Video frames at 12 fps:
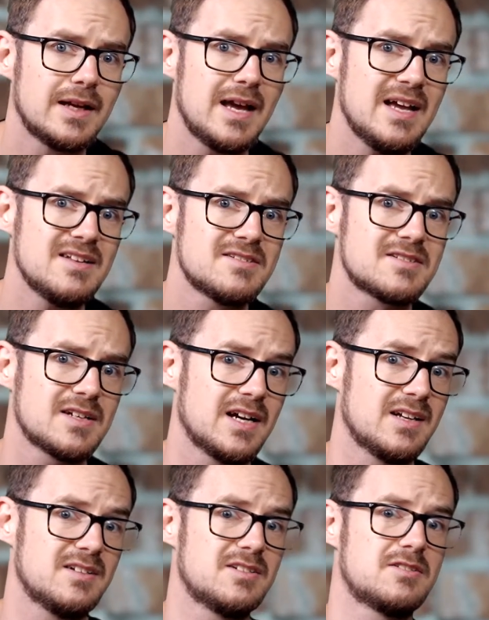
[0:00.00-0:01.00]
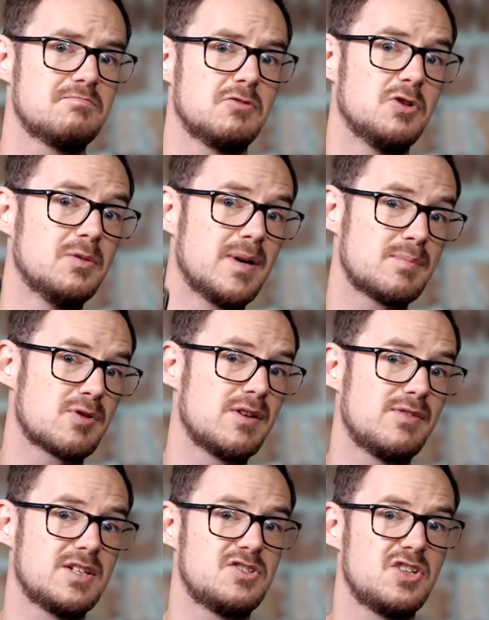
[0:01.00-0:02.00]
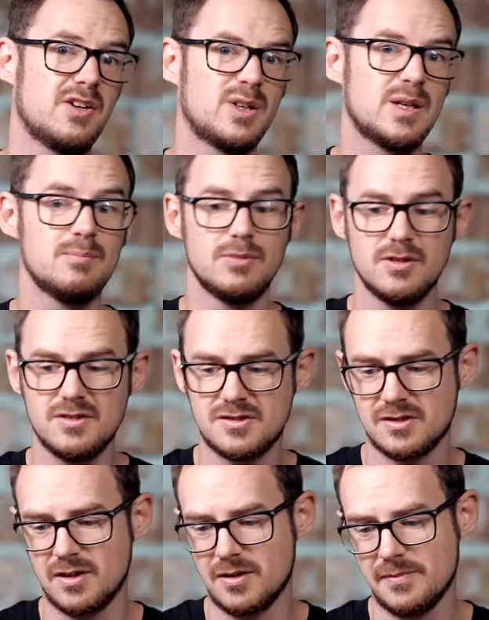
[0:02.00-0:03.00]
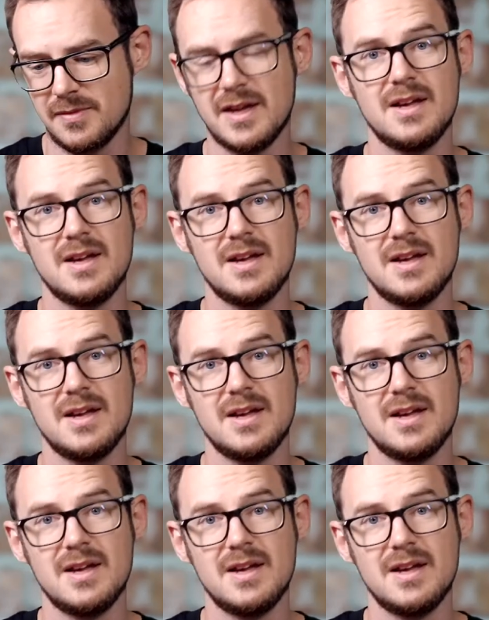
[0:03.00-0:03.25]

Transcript: S and all my previous Zhiyun gimbals, so